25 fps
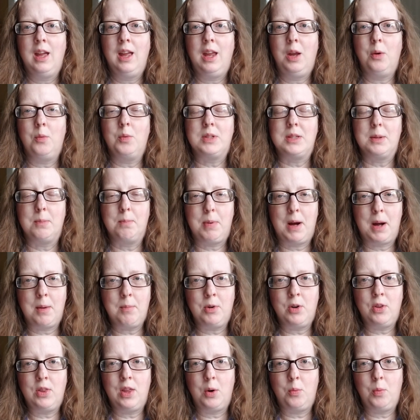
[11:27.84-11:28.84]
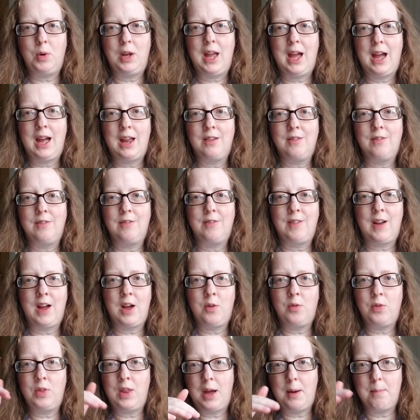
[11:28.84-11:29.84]
it was a bummer that we hadn't
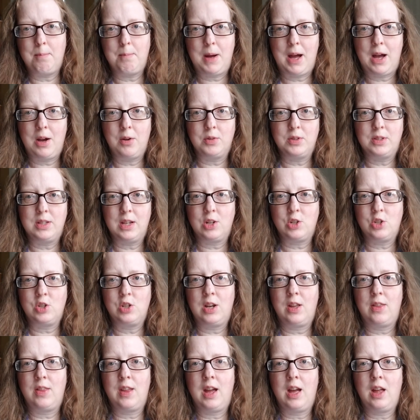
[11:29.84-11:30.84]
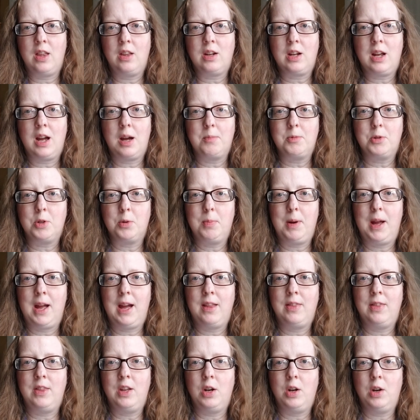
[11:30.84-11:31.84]
found that bow section on the helicopter
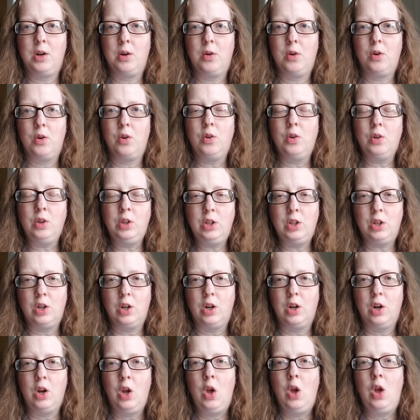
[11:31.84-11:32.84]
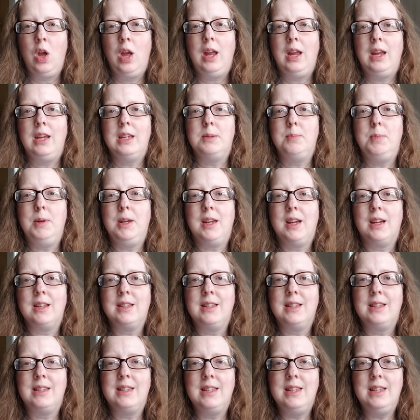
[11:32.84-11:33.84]
pad there earlier is
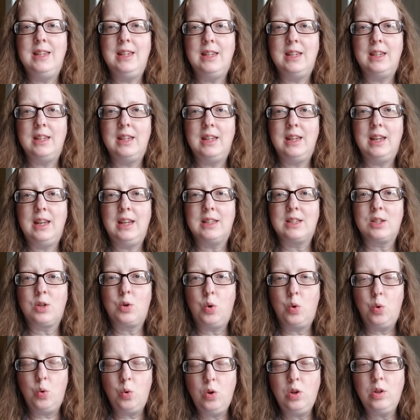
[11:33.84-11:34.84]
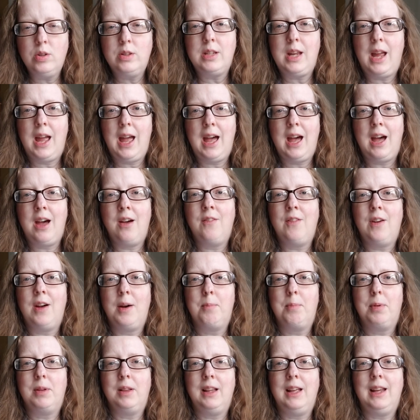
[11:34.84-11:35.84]
because it's cool to have
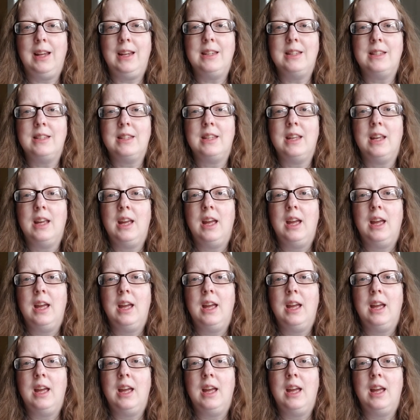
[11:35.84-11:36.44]
a place